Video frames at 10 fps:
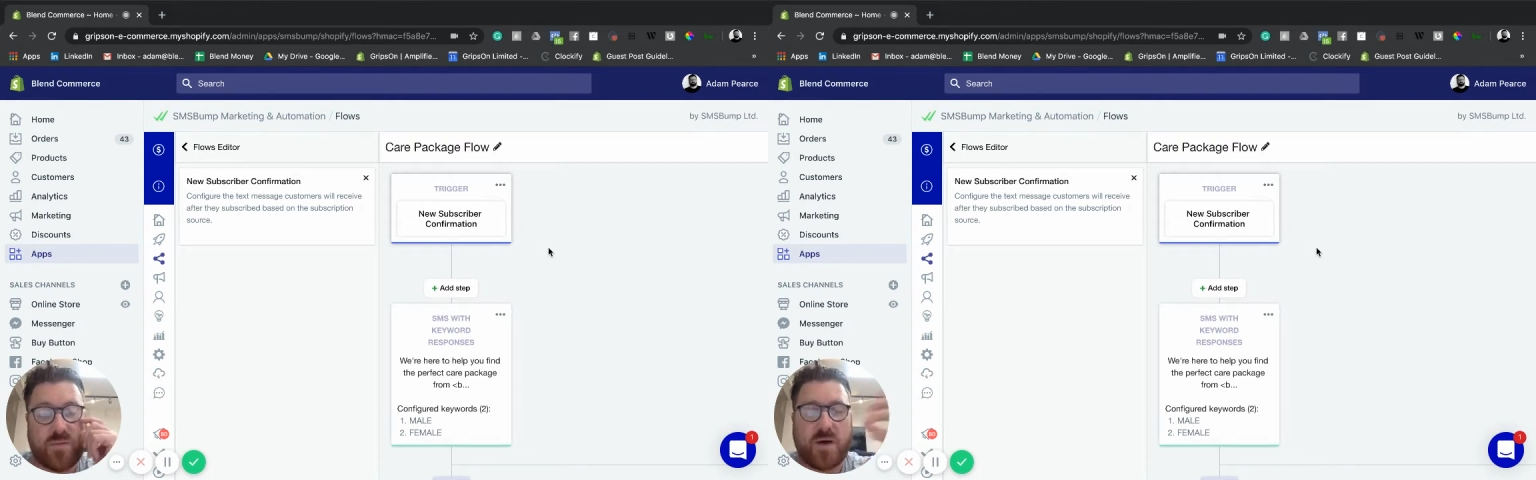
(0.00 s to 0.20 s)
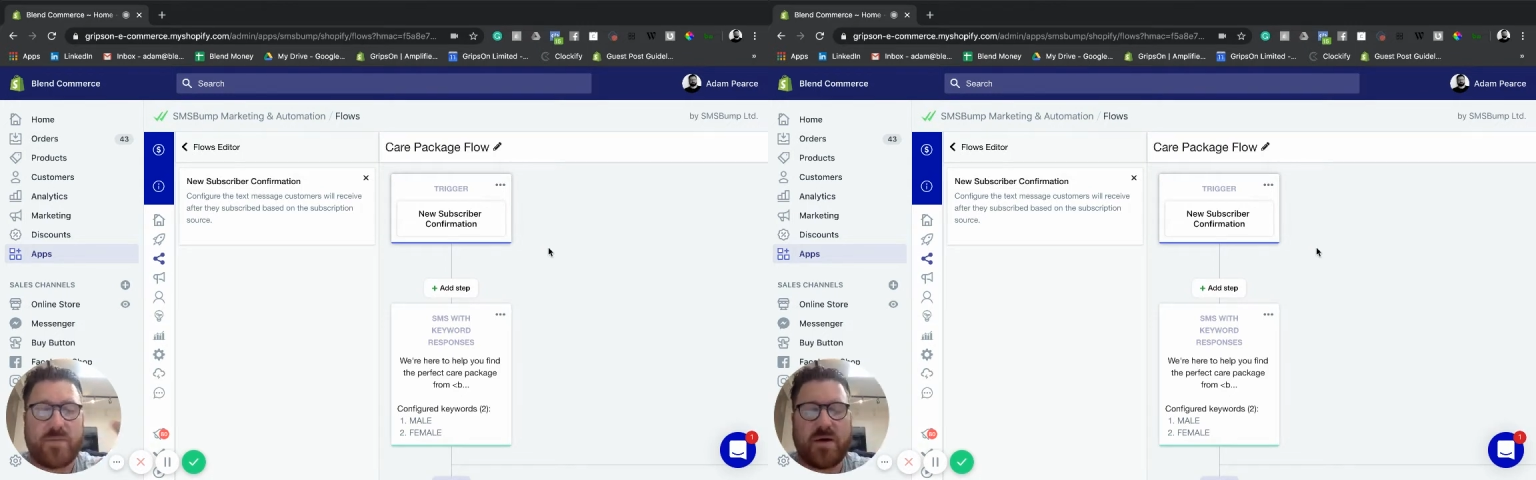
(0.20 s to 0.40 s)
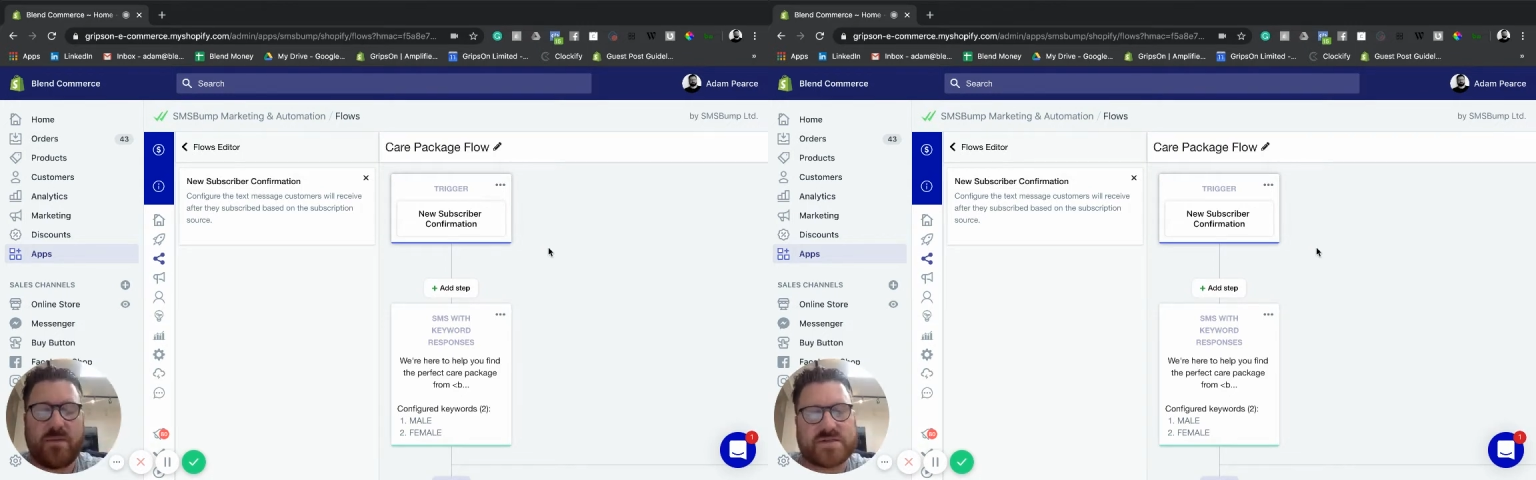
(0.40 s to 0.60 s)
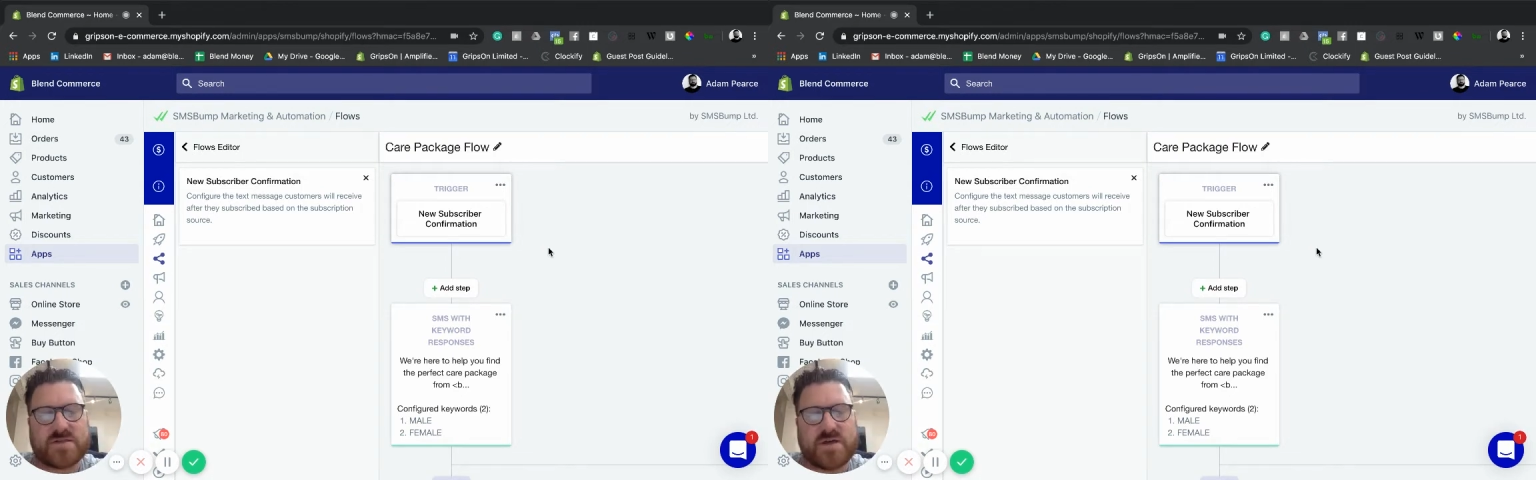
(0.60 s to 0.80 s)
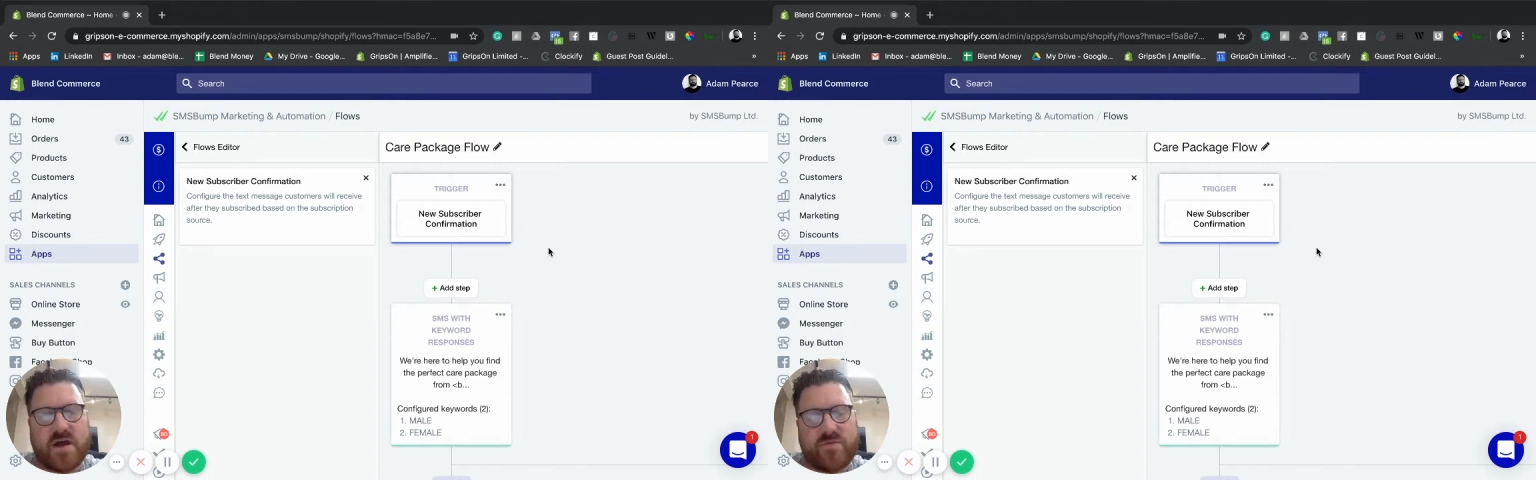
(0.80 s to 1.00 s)
a pop-up on
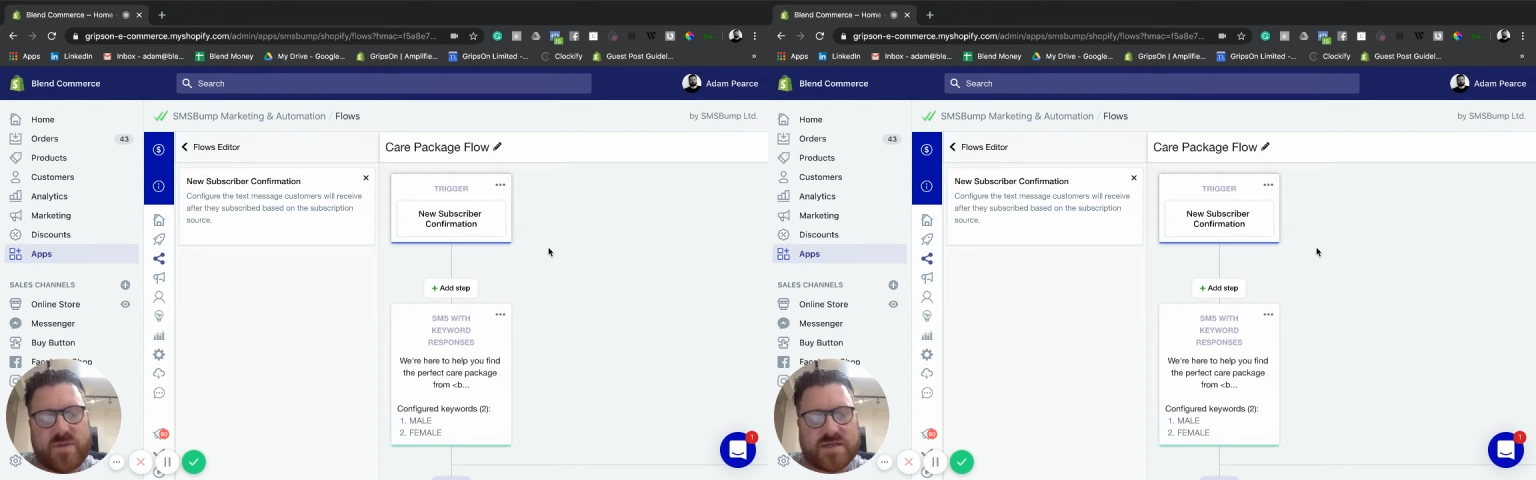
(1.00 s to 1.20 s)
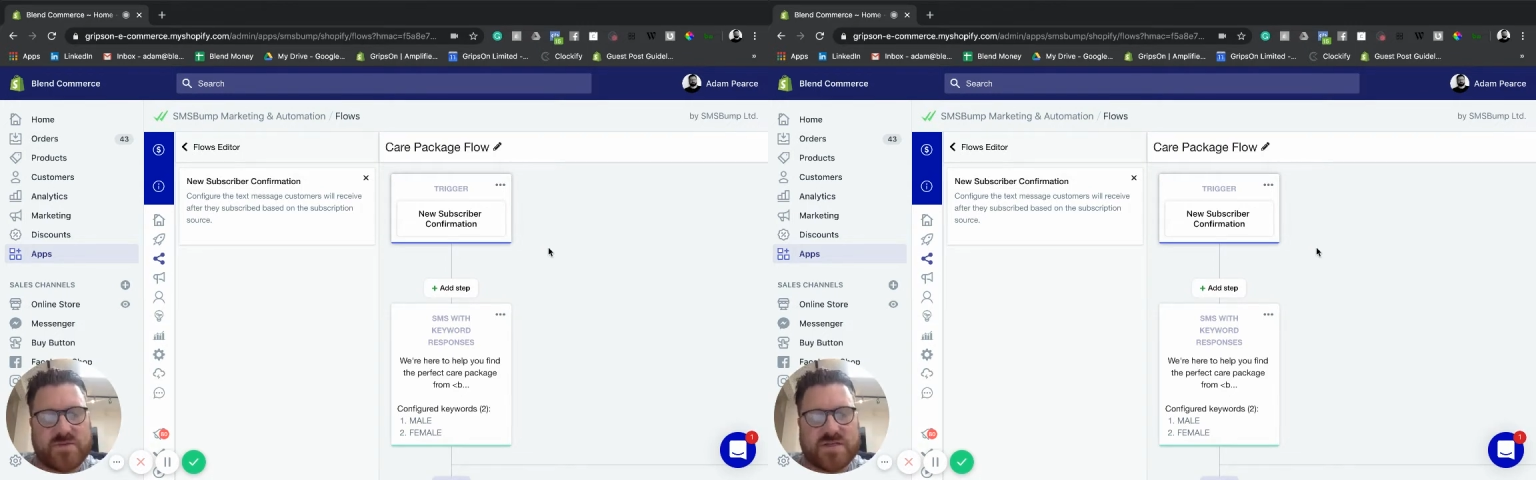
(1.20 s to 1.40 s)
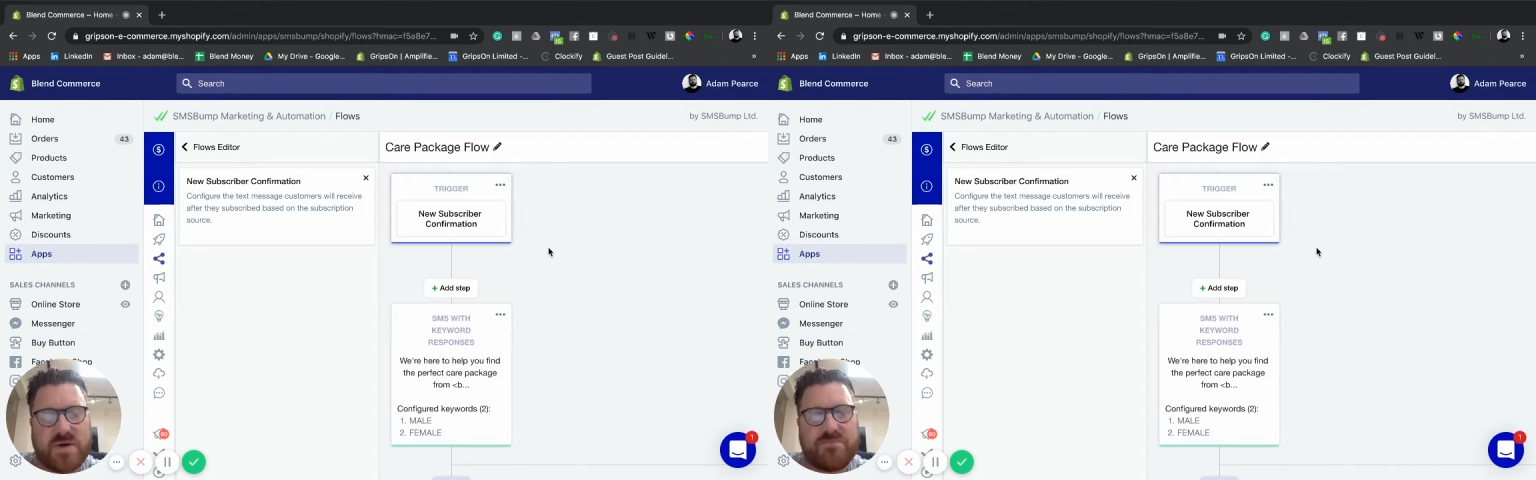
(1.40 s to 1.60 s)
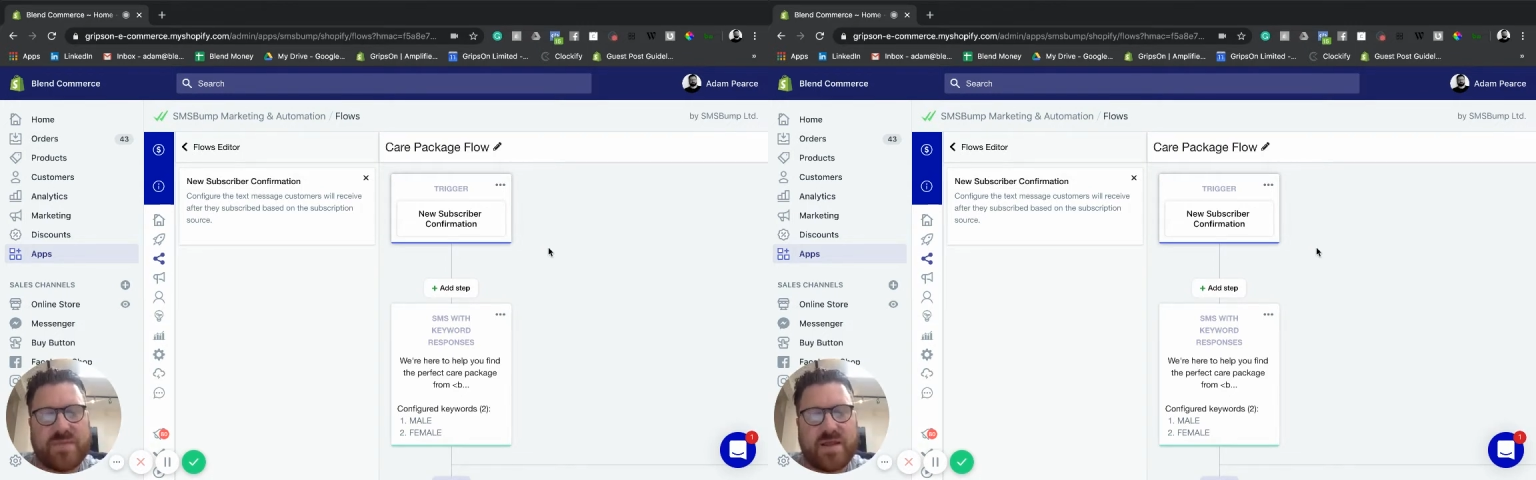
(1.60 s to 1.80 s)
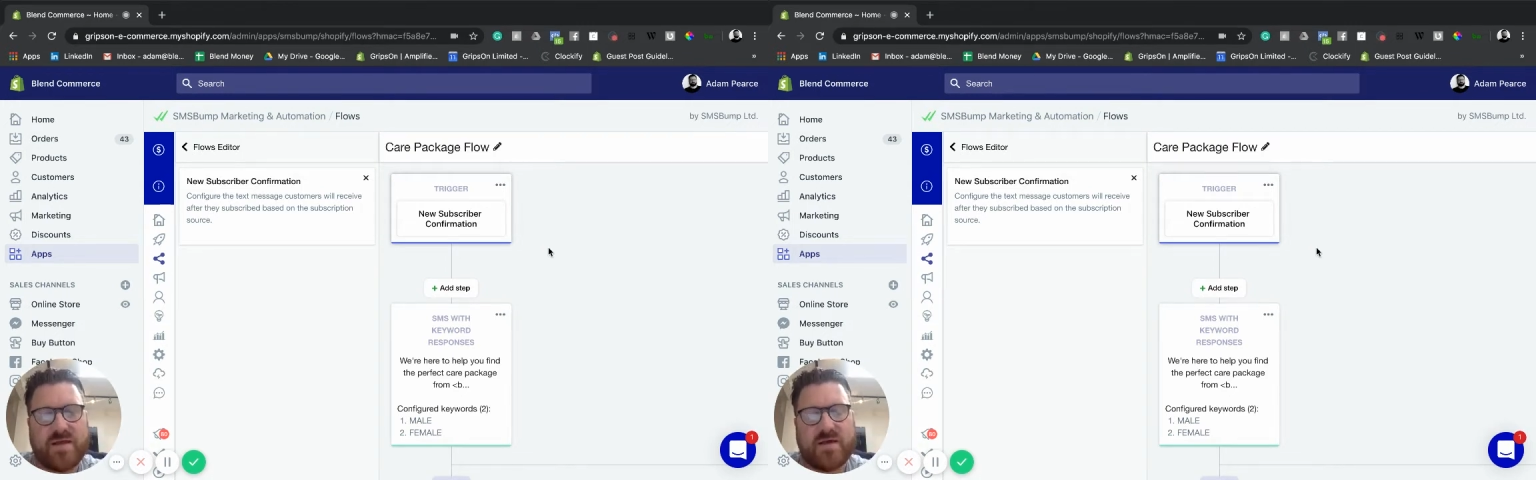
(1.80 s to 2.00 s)
site from SMSBump